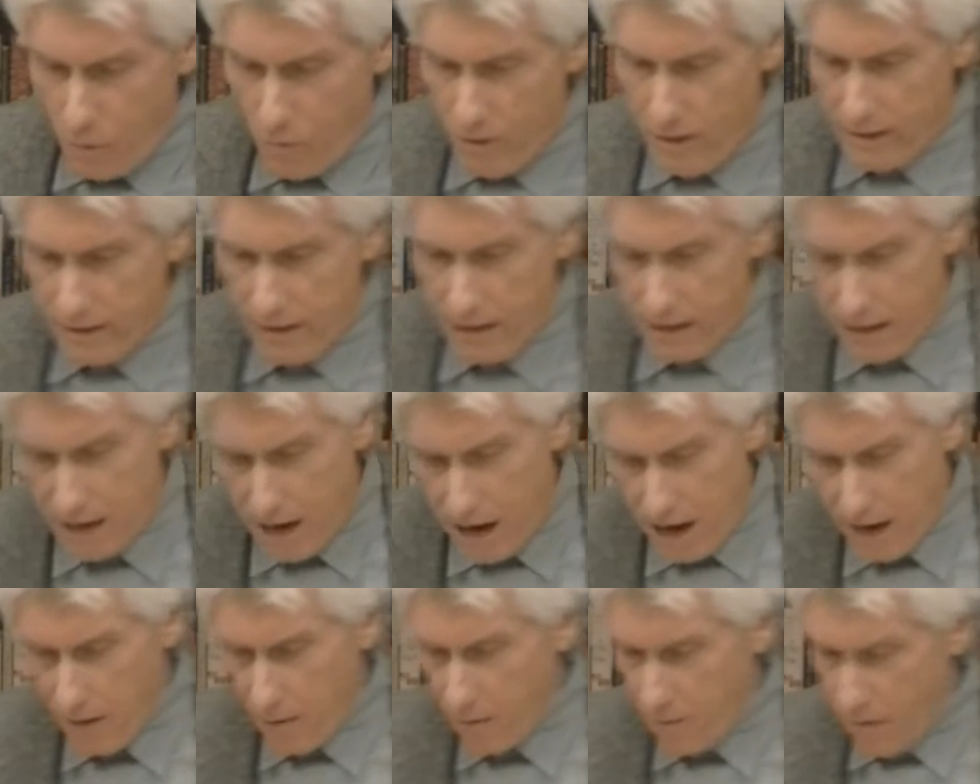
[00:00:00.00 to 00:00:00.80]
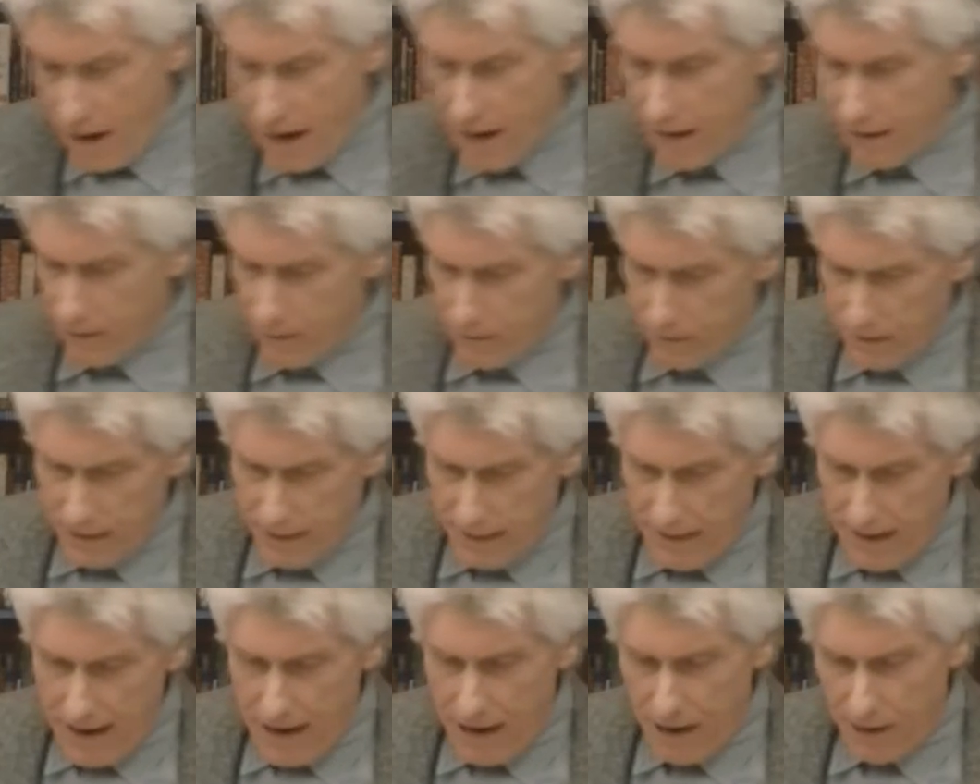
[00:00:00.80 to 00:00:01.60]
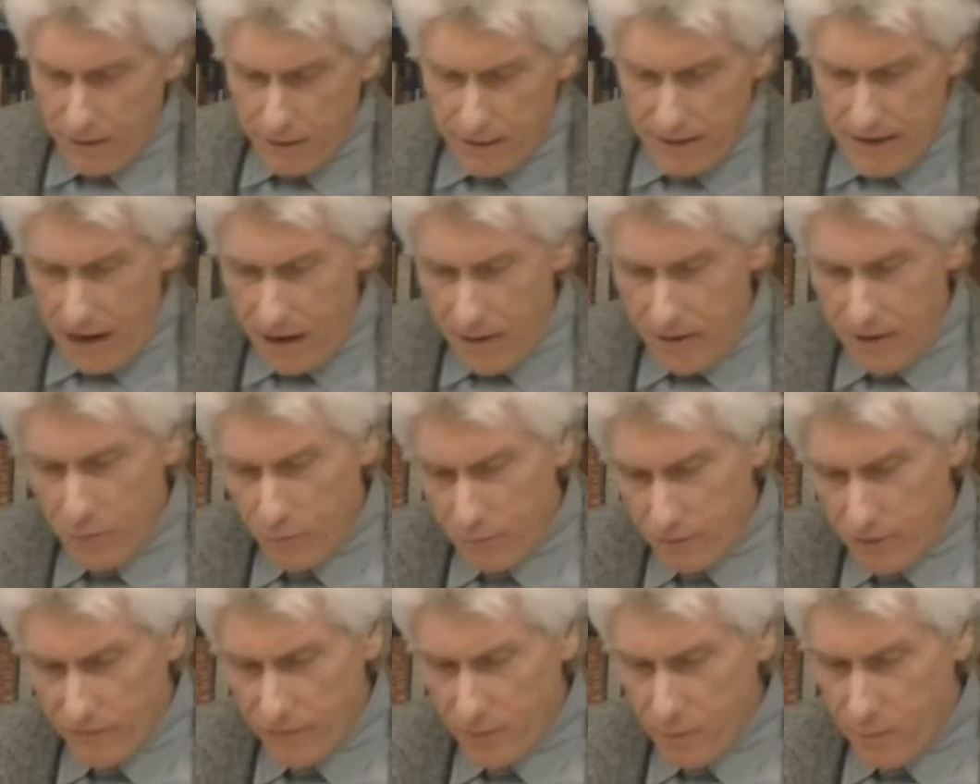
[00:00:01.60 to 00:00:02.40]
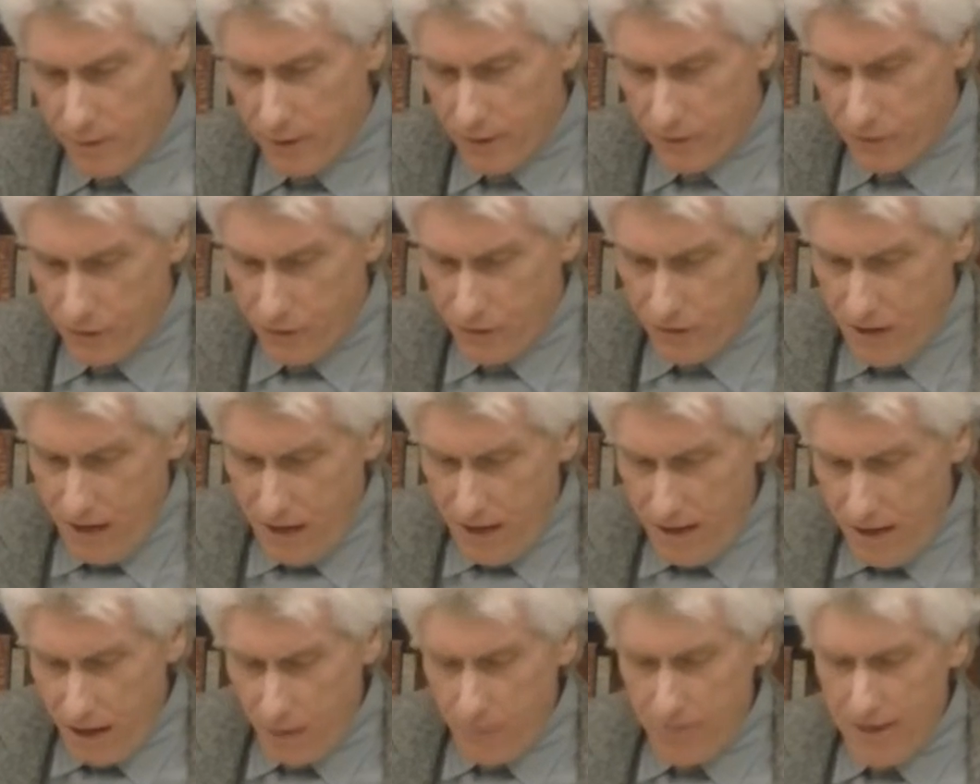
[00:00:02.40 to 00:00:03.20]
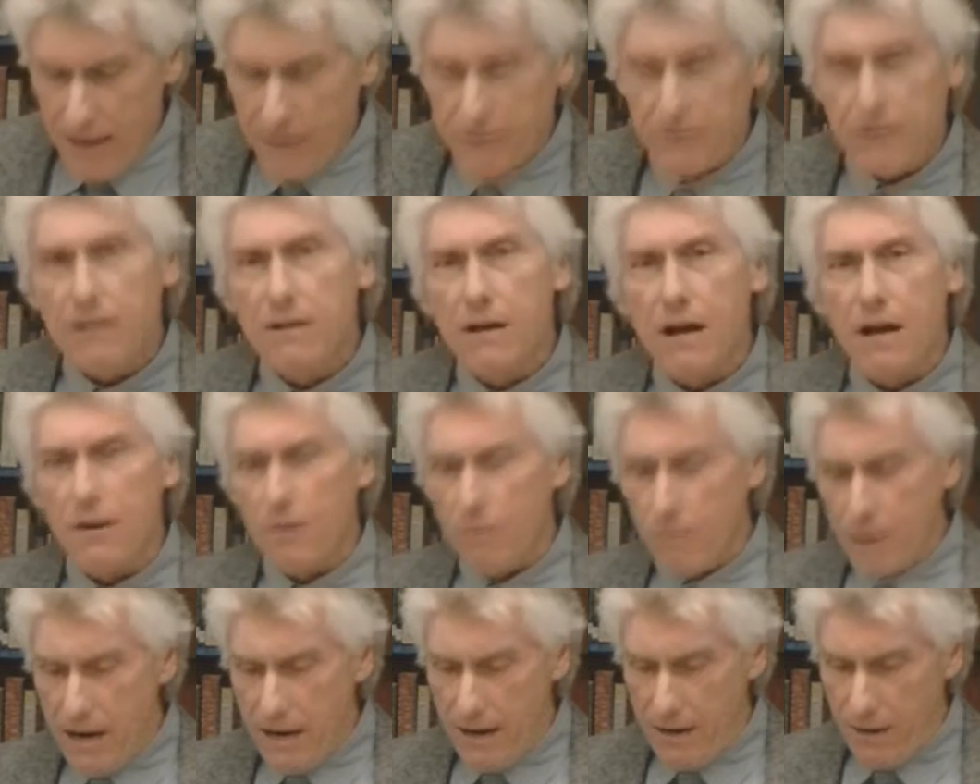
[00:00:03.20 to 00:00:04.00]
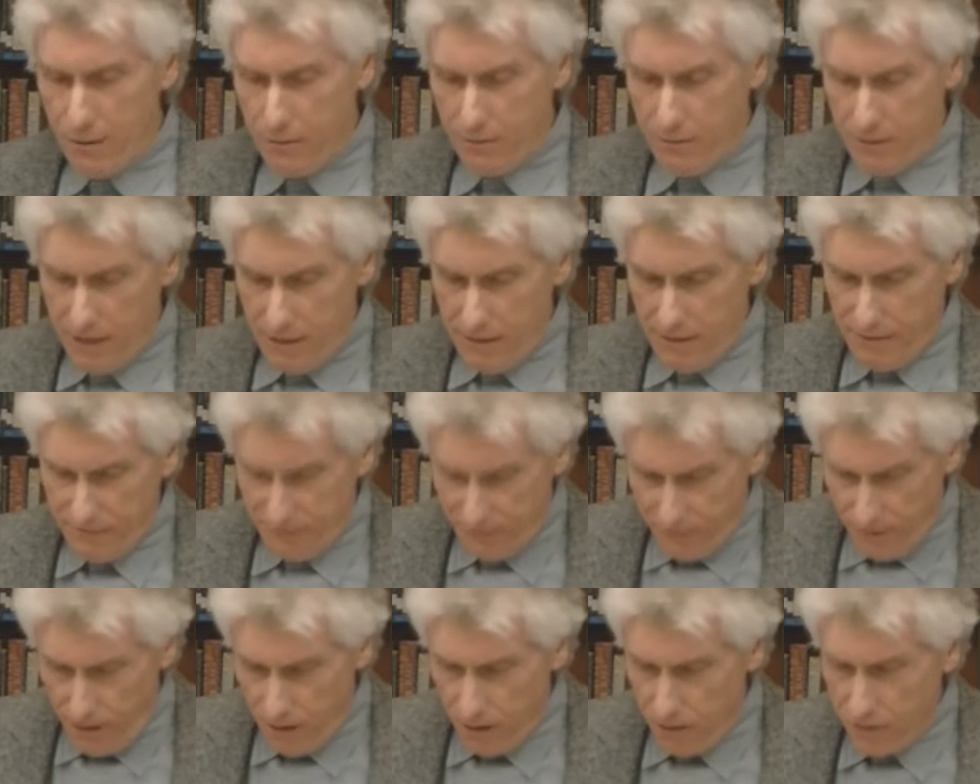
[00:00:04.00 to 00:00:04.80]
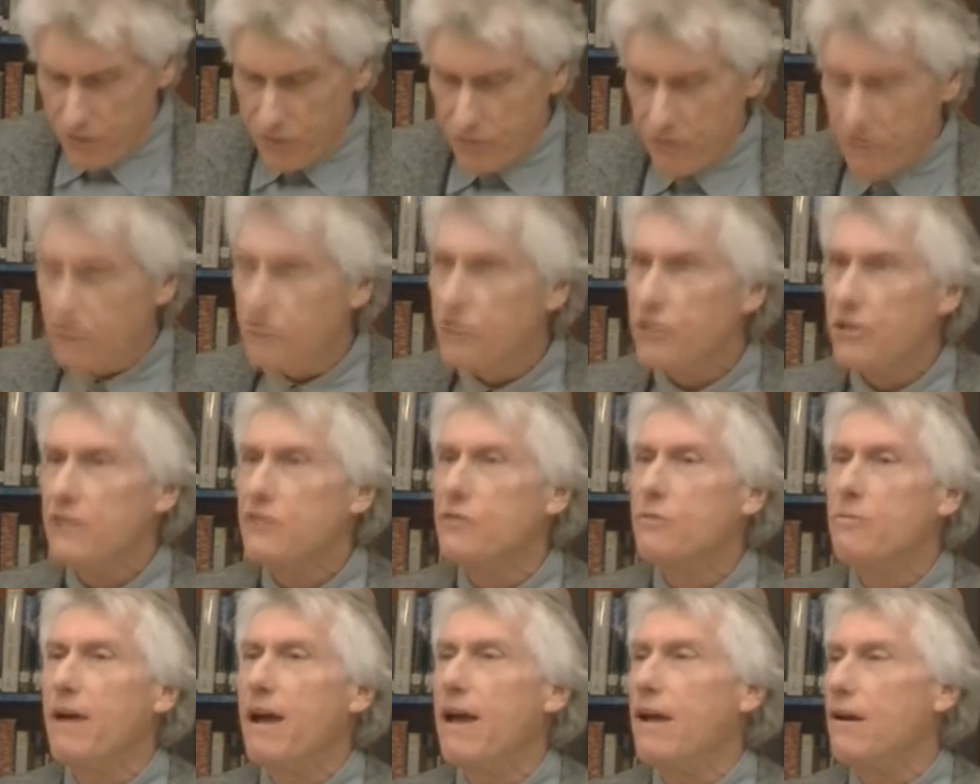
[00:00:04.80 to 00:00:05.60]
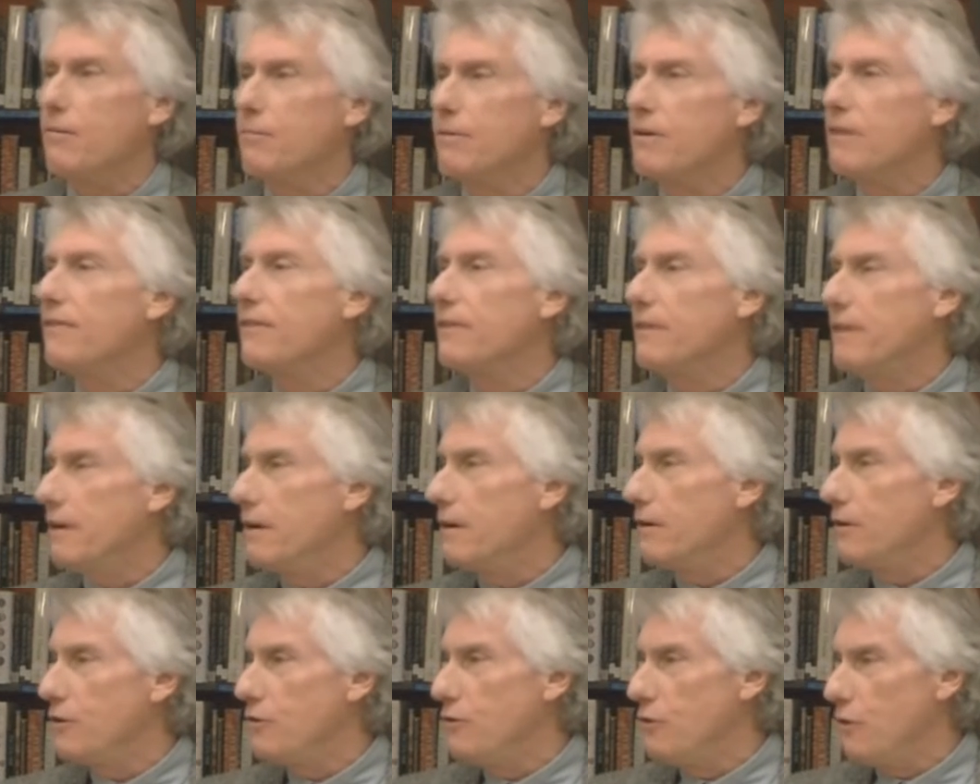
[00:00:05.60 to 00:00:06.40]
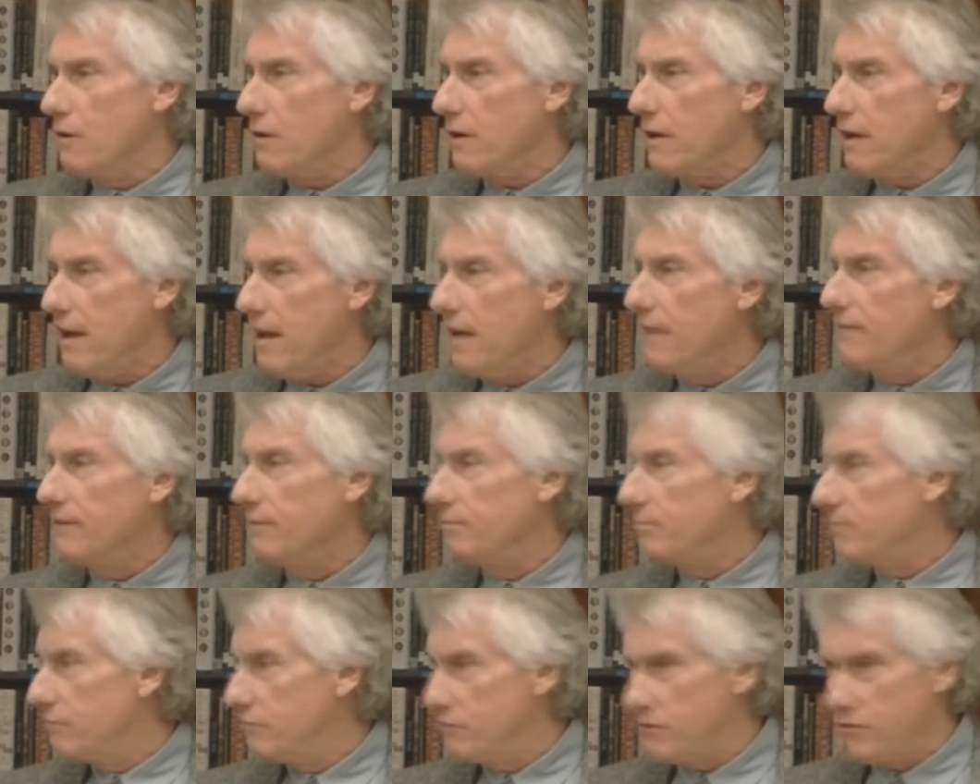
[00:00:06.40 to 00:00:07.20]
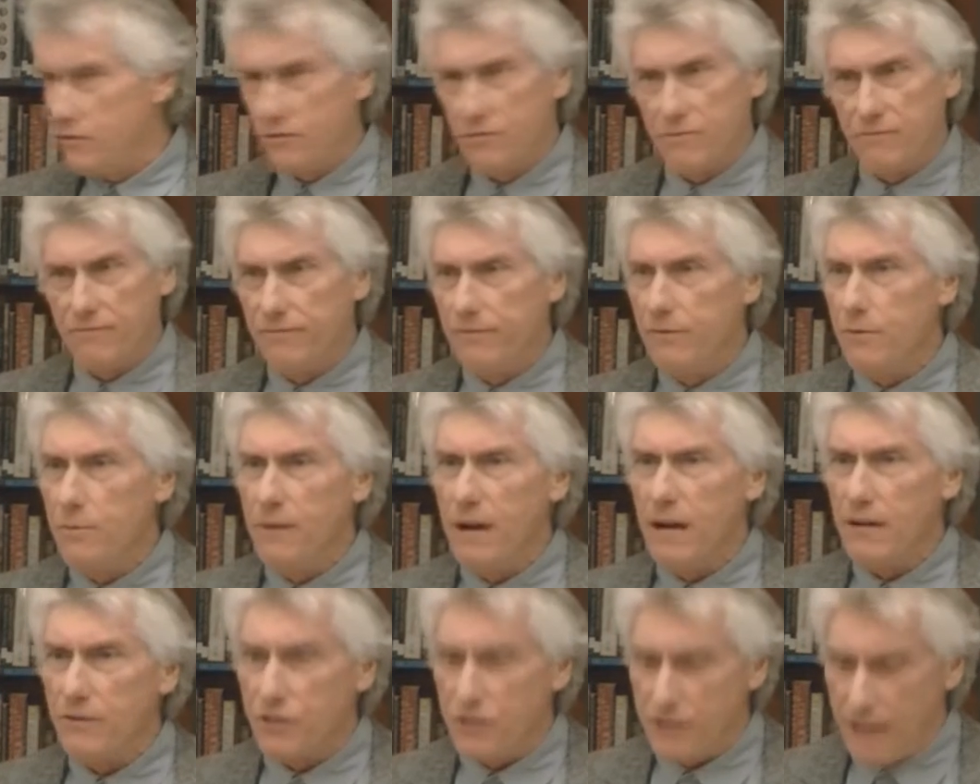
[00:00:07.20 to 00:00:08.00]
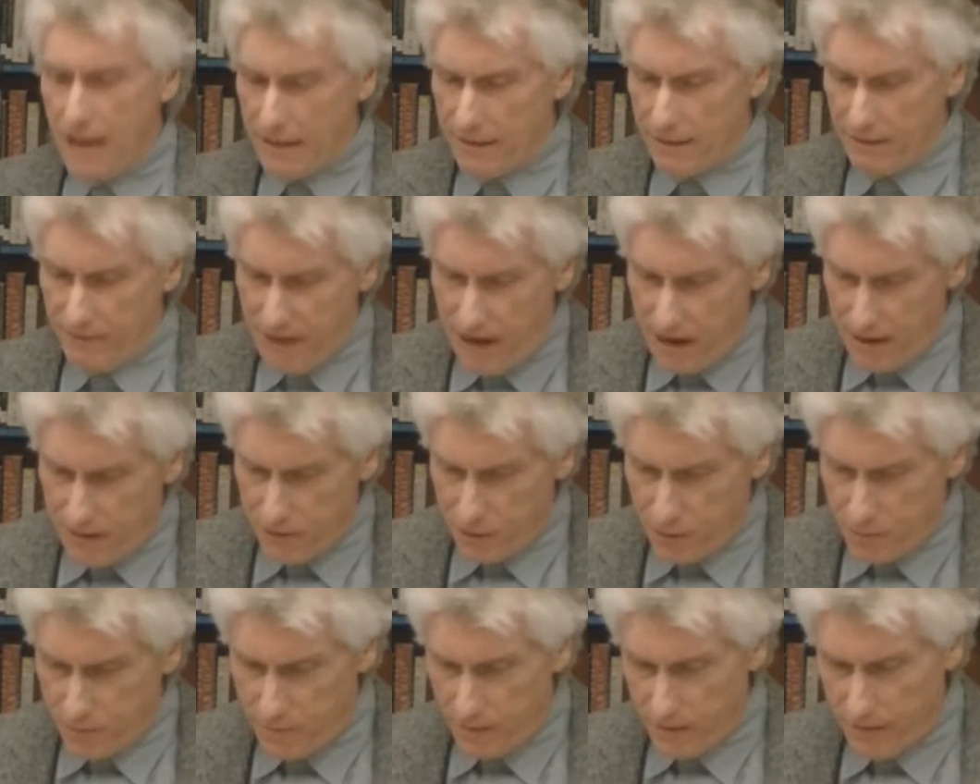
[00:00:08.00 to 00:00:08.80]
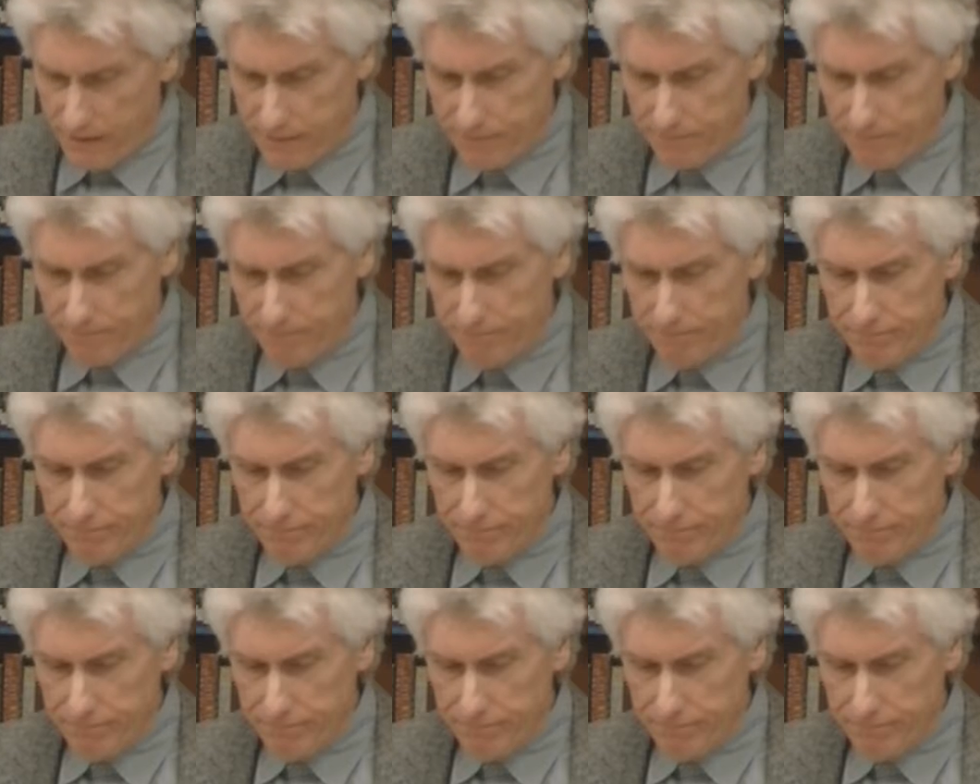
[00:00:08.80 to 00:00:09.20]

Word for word: when the Conewago Canal carried riverboats around the Conewago Falls on Susquehanna River near York Haven, just a few miles south of Harrisburg.